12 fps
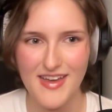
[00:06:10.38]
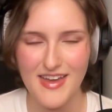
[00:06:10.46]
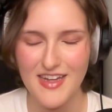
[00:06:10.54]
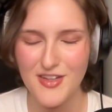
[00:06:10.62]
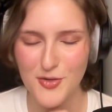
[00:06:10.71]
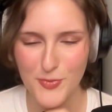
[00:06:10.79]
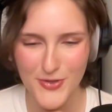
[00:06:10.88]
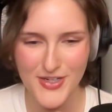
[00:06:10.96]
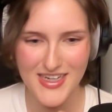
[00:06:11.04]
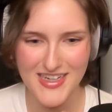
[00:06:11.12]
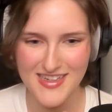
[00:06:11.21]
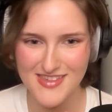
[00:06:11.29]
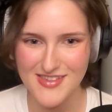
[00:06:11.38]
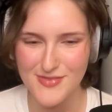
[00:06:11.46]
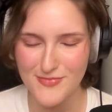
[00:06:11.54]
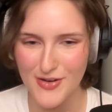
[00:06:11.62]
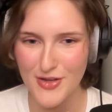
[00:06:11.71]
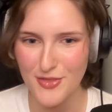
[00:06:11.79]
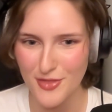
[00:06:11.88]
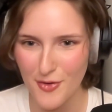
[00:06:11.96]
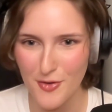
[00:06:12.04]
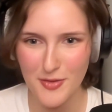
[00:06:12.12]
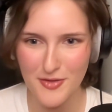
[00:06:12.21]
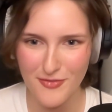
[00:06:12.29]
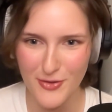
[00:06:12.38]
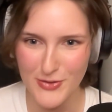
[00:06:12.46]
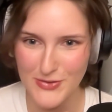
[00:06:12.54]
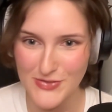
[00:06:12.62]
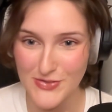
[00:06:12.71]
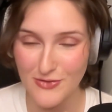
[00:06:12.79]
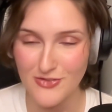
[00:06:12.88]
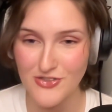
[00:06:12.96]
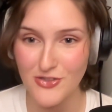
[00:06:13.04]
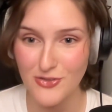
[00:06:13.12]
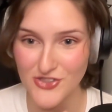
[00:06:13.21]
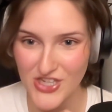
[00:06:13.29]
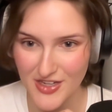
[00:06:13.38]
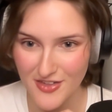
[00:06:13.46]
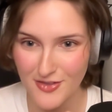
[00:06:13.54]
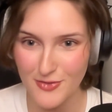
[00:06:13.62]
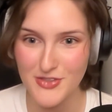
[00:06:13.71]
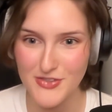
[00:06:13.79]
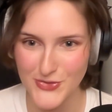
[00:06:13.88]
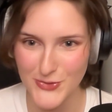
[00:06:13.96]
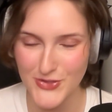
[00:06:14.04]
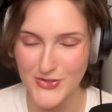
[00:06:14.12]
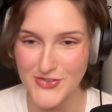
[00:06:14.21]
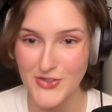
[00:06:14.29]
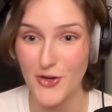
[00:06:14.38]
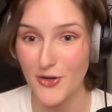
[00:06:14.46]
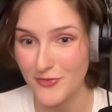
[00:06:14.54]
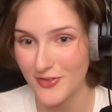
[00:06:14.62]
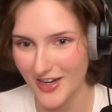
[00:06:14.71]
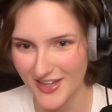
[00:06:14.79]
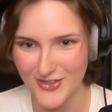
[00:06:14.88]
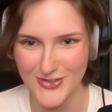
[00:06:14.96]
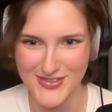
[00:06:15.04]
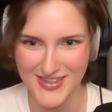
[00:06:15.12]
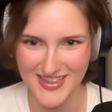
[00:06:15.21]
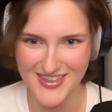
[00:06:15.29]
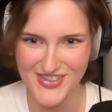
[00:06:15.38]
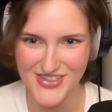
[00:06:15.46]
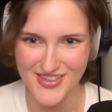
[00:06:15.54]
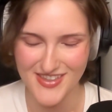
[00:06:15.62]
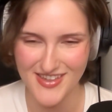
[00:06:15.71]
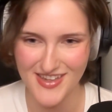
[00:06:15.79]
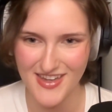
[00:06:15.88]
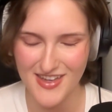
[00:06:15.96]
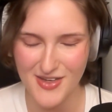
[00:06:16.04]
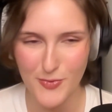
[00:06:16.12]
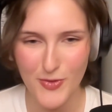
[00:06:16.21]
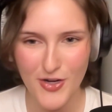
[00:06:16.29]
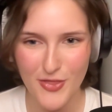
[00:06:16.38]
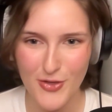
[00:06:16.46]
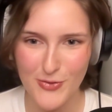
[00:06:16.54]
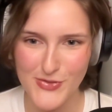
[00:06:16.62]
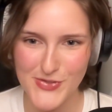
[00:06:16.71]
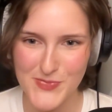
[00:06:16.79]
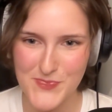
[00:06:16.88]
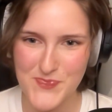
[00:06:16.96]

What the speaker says: And your work has very thoroughly focused on congenital disorders of glycosylation. What are those?